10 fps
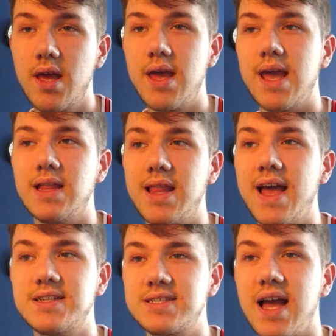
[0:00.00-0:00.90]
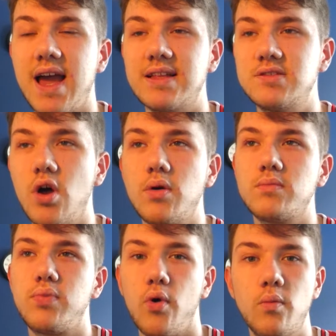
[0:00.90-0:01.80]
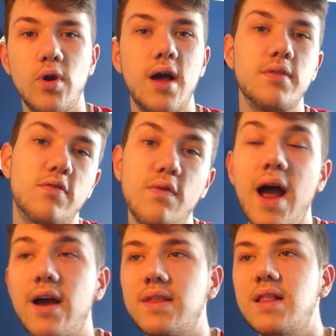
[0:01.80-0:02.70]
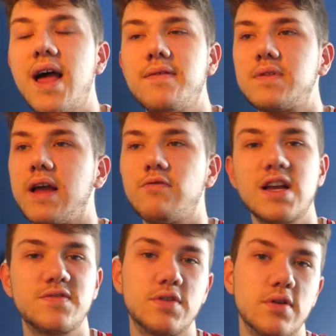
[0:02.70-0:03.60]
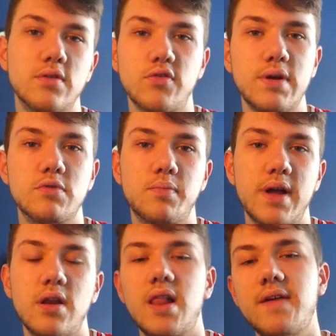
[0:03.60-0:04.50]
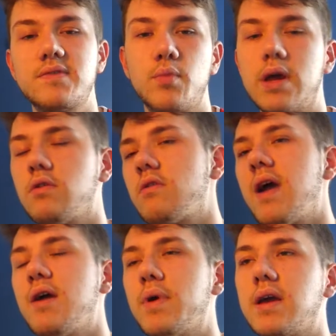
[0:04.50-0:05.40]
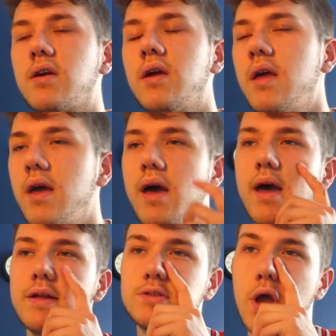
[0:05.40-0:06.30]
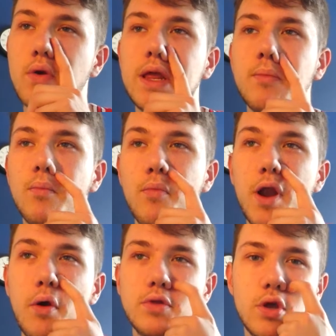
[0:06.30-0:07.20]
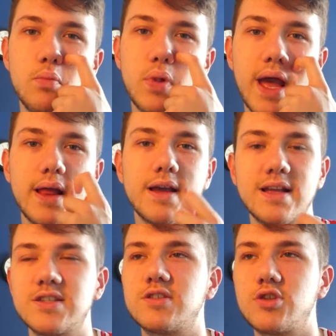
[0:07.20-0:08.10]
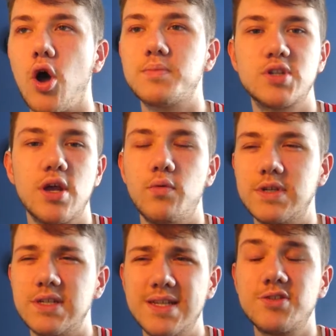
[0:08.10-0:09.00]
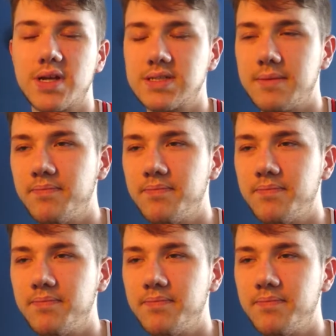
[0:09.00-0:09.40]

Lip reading: in their sides, not putting one out on the right and the left like Rashford or Greenwood play on the left wing or a right wing. Tony and Bueno do play like as a top 2, which is interesting.